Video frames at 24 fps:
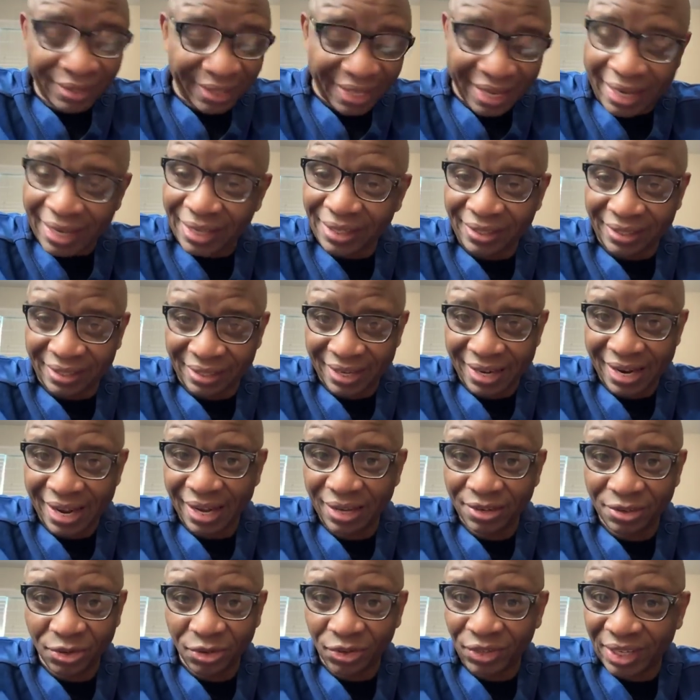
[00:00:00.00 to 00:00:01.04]
things
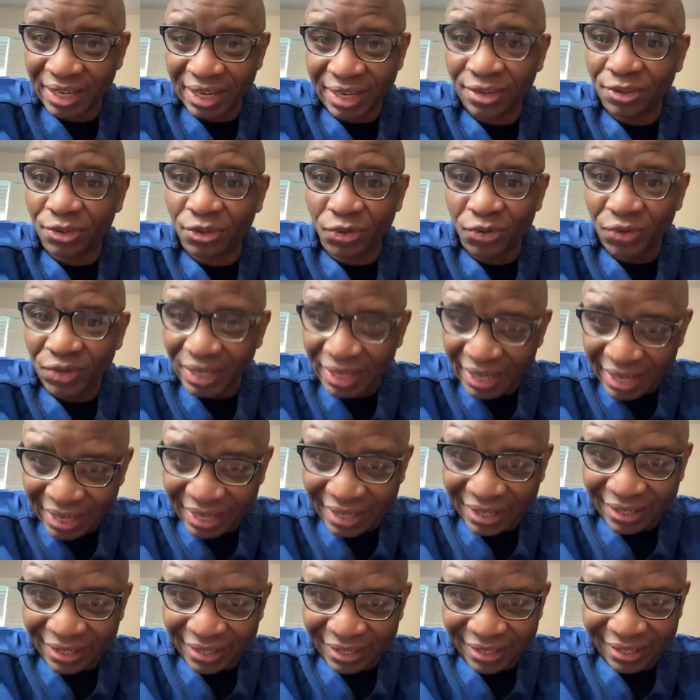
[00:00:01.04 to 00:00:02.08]
that you think you
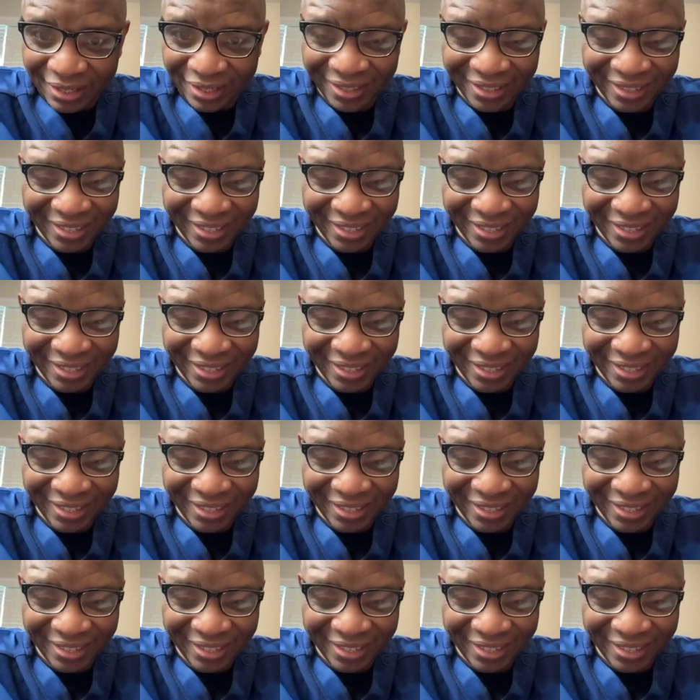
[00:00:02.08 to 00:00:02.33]
need.